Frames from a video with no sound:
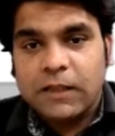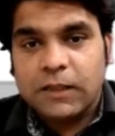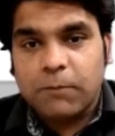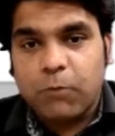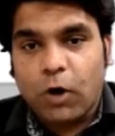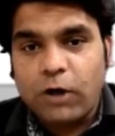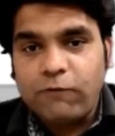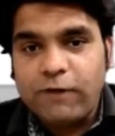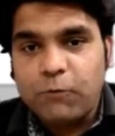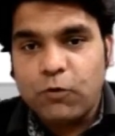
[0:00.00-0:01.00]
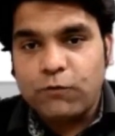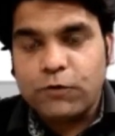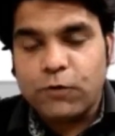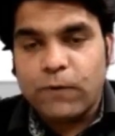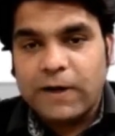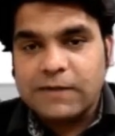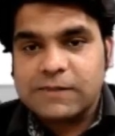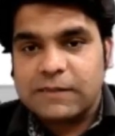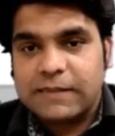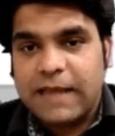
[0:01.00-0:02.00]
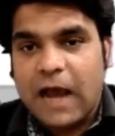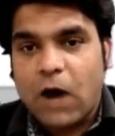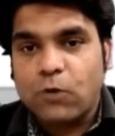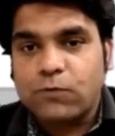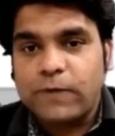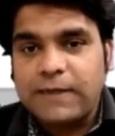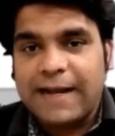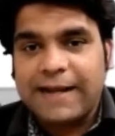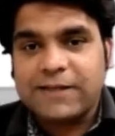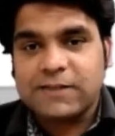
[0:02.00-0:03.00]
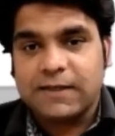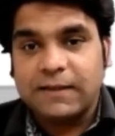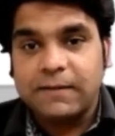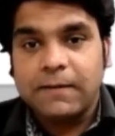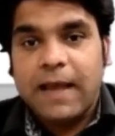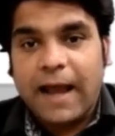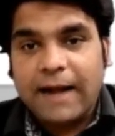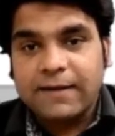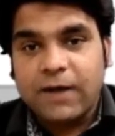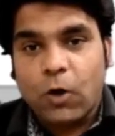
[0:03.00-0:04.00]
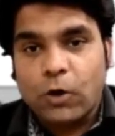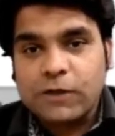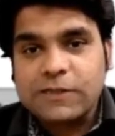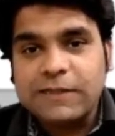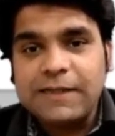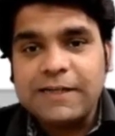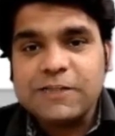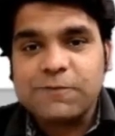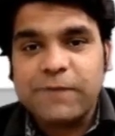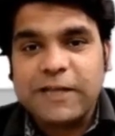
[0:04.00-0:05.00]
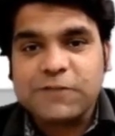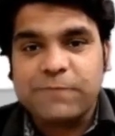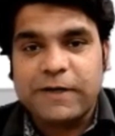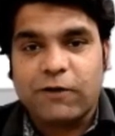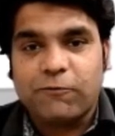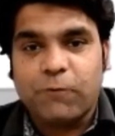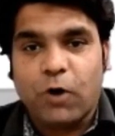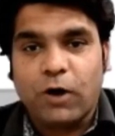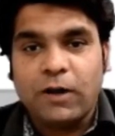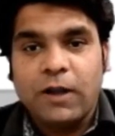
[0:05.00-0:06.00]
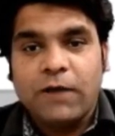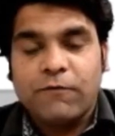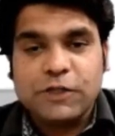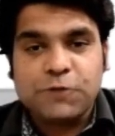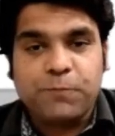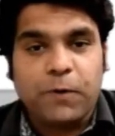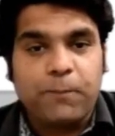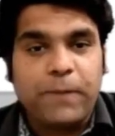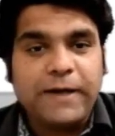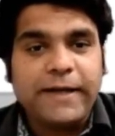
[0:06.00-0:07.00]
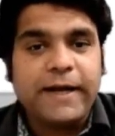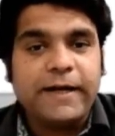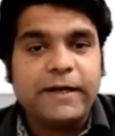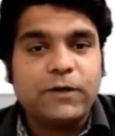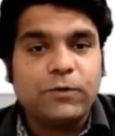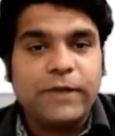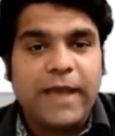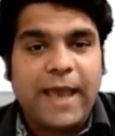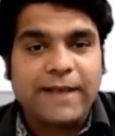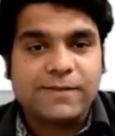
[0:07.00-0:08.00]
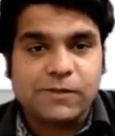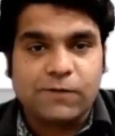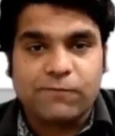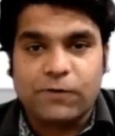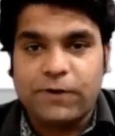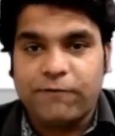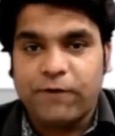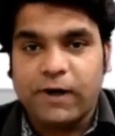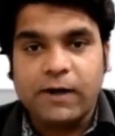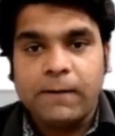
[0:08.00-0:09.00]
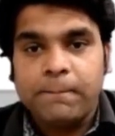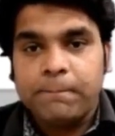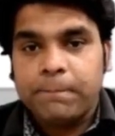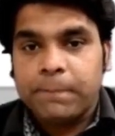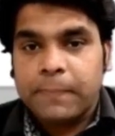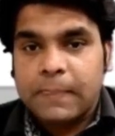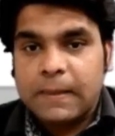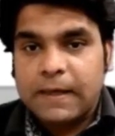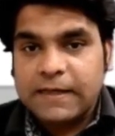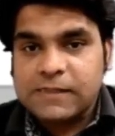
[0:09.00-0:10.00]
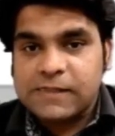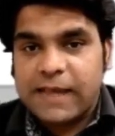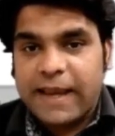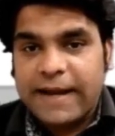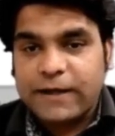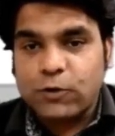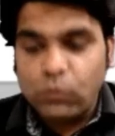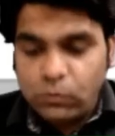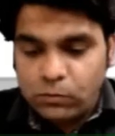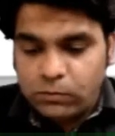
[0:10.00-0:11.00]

the ball will move towards the outward direction and the horizontal displacement of ball, which is perpendicular to the axis of lever, is A2.